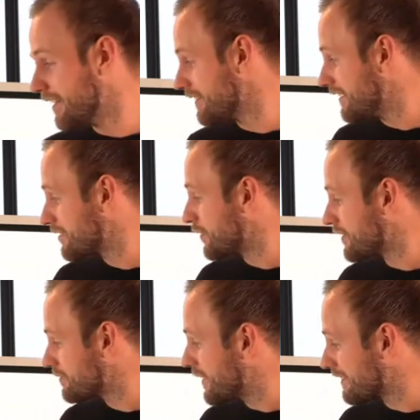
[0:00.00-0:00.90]
This one
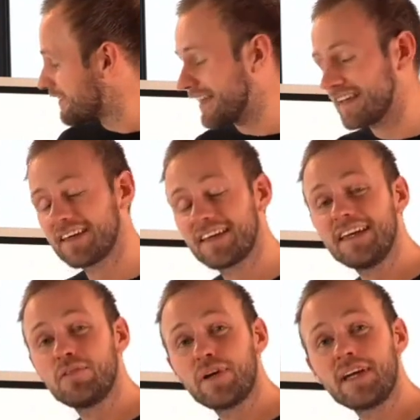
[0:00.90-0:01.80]
smells like
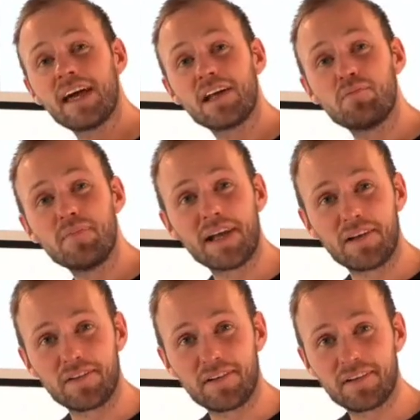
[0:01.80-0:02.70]
kiwi and melon.